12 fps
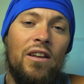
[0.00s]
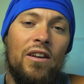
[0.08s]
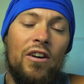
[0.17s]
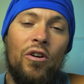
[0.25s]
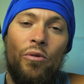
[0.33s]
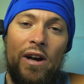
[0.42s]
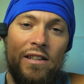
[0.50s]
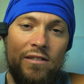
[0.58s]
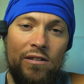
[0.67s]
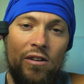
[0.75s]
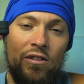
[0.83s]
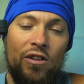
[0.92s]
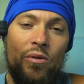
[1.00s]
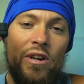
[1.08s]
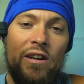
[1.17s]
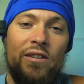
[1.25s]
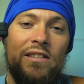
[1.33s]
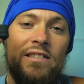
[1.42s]
horizon lock,
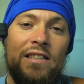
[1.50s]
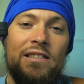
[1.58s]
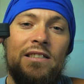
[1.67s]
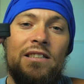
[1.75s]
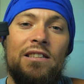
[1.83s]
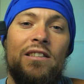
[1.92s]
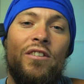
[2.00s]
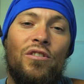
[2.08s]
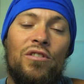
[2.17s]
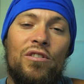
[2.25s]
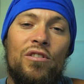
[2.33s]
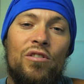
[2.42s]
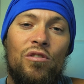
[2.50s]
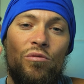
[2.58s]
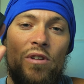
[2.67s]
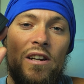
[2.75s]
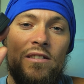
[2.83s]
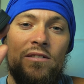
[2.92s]
360
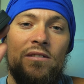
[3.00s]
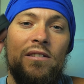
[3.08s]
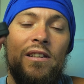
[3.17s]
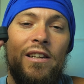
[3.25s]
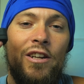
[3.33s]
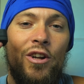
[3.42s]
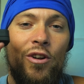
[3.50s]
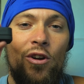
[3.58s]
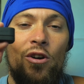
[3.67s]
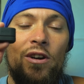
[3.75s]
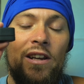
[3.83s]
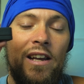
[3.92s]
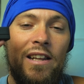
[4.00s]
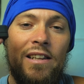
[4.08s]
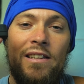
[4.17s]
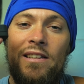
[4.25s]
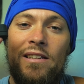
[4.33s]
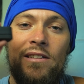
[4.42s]
horizon lock,
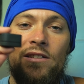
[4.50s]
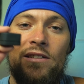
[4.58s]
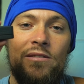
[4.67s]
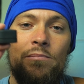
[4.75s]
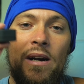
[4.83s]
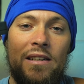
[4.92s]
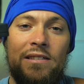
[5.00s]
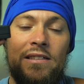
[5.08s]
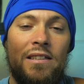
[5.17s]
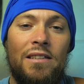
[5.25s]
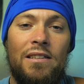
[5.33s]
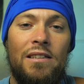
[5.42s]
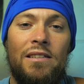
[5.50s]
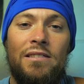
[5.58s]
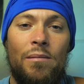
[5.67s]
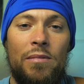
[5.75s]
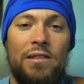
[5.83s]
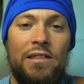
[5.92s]
and just max
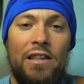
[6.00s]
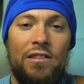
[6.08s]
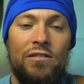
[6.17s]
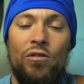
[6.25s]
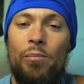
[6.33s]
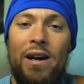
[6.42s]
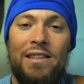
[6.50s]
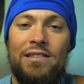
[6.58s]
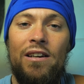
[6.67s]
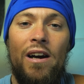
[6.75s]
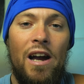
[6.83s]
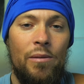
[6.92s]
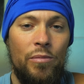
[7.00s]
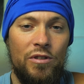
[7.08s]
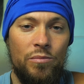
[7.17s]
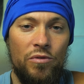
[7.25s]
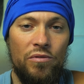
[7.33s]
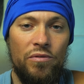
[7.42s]
stabilization or Max
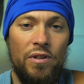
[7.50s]
Hypersmooth.